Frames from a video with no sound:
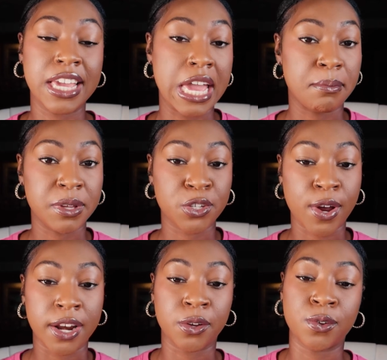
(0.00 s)
Campus
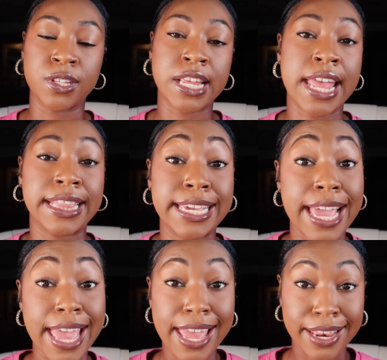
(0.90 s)
Chronicles at the
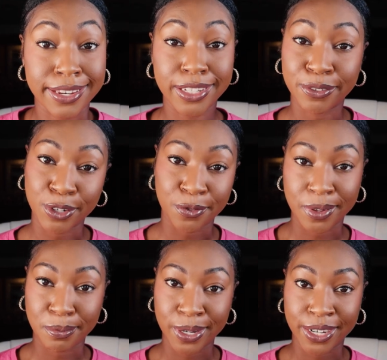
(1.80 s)
end of
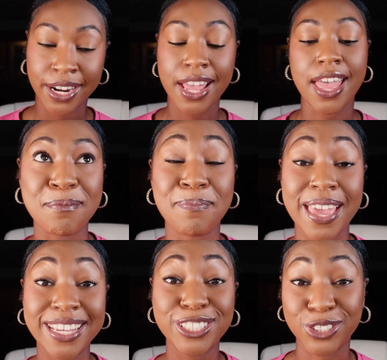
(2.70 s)
November.
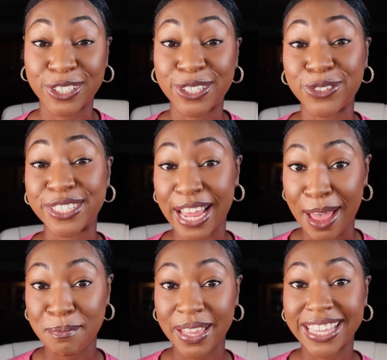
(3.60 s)
Make sure you
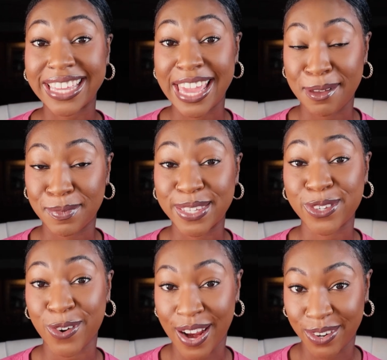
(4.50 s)
shop
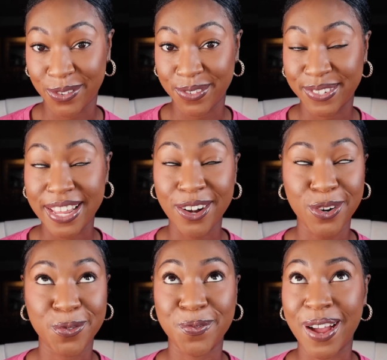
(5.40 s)
Campus Chronicles. I don't
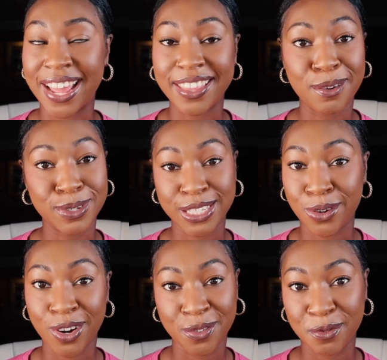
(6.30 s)
know why that was
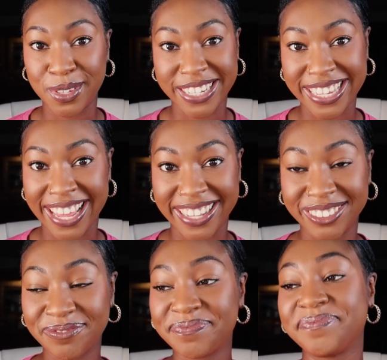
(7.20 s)
so hard for me to say.
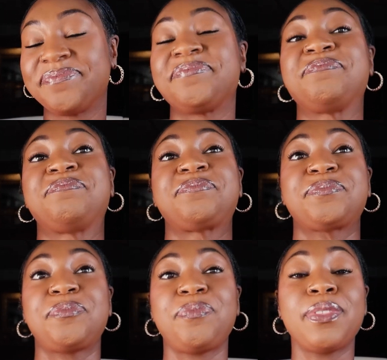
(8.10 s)

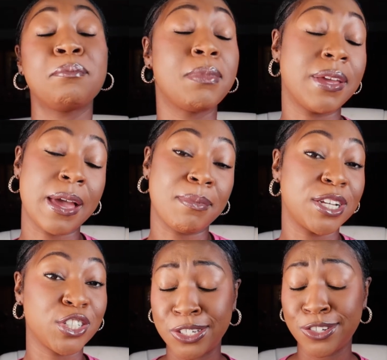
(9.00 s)
But yeah,
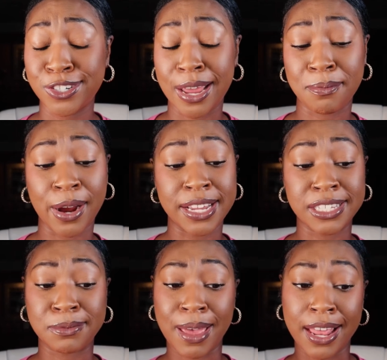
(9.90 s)
make sure you shop
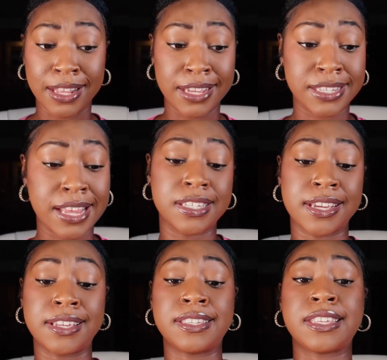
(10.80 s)
Priceless Palace. This
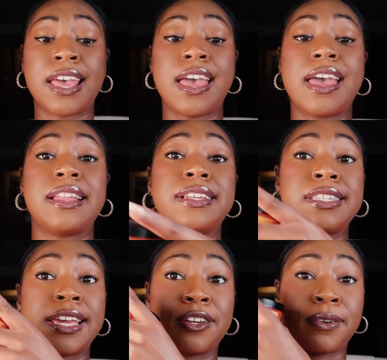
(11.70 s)
is
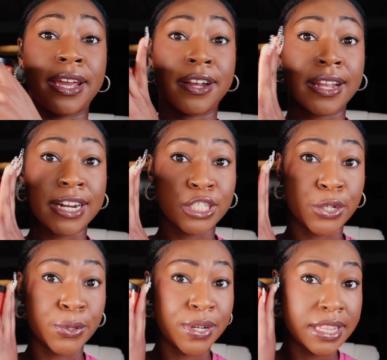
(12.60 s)
this candle right here that I
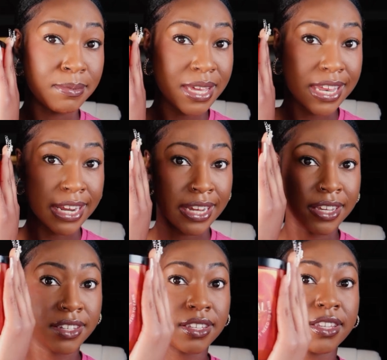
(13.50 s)
showed at the beginning.